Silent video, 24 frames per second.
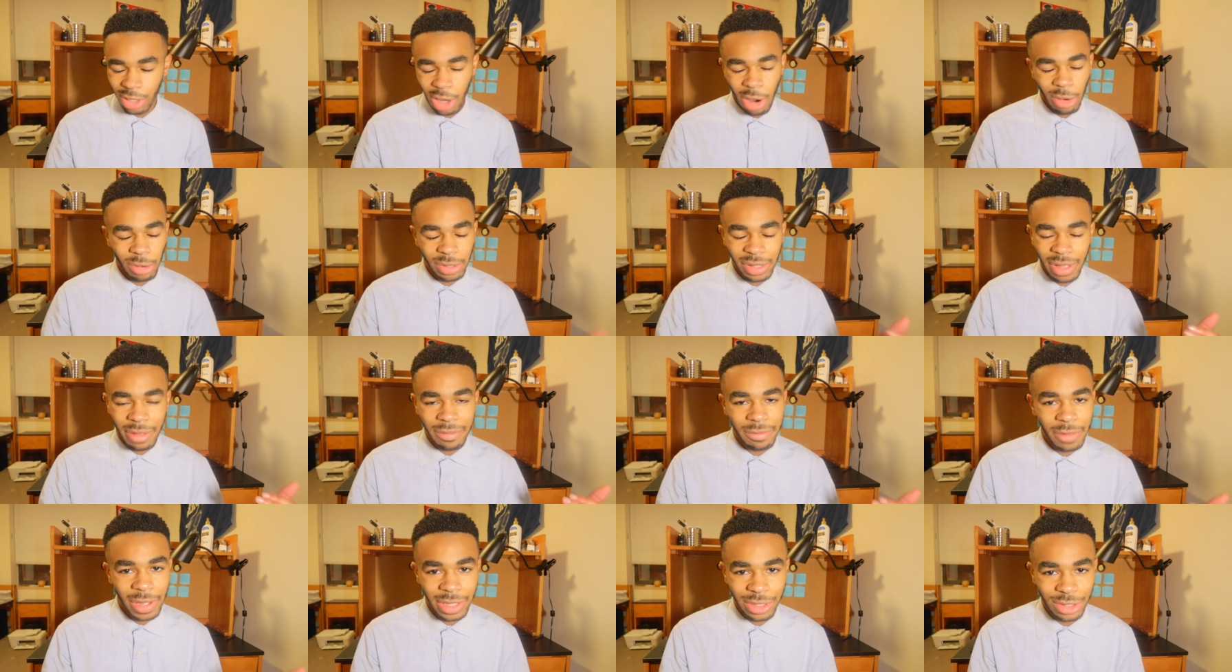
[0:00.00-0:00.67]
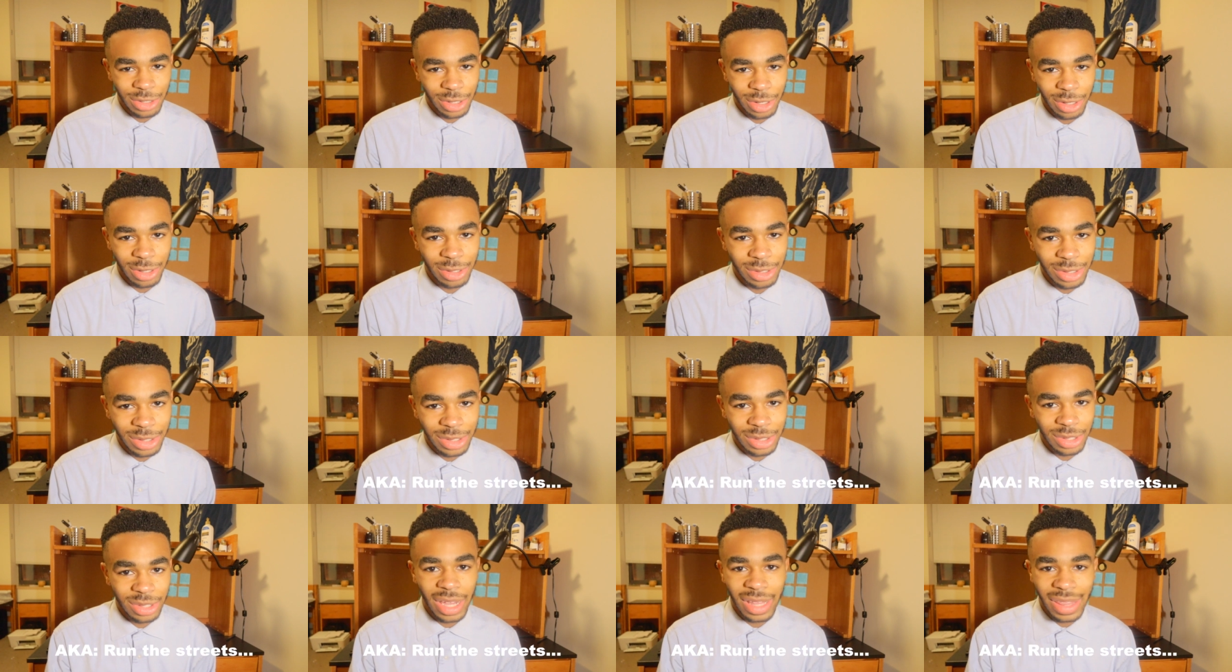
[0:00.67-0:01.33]
go on
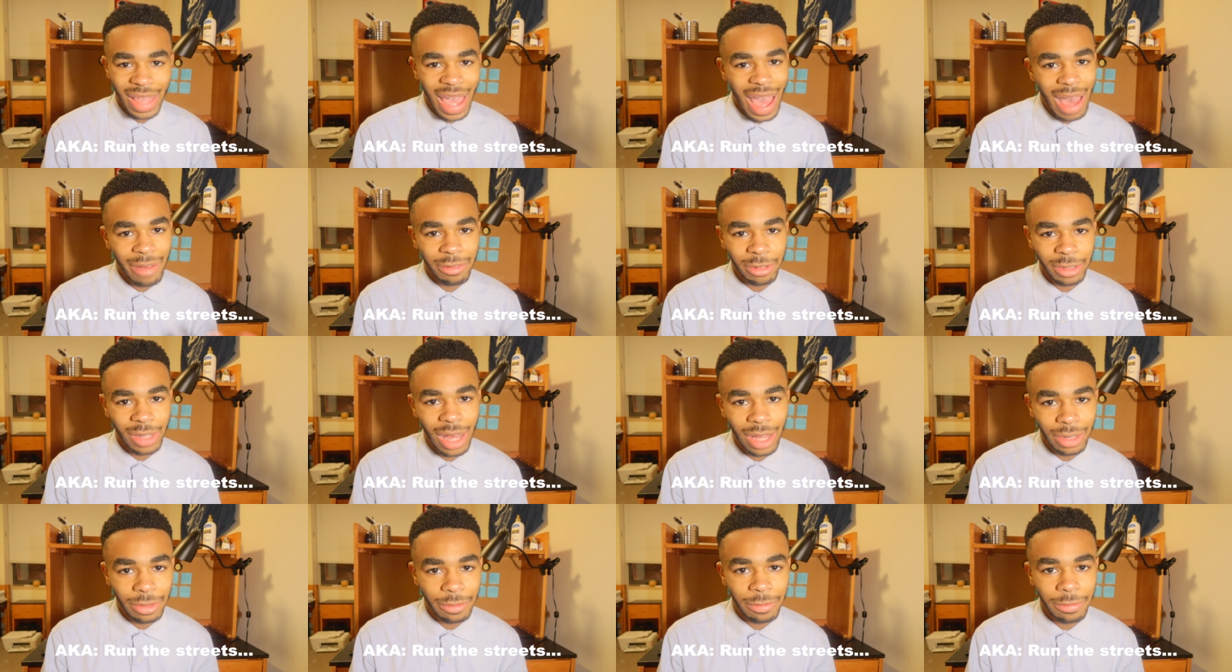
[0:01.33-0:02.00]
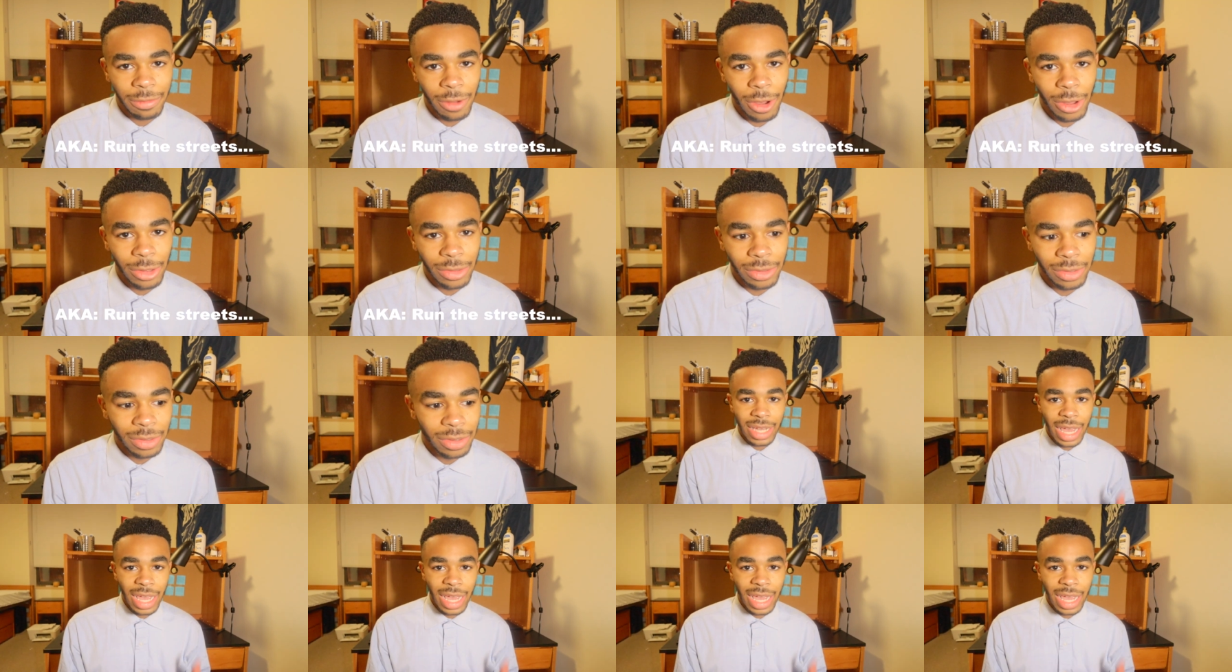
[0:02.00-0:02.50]
adventures and have a lot of fun.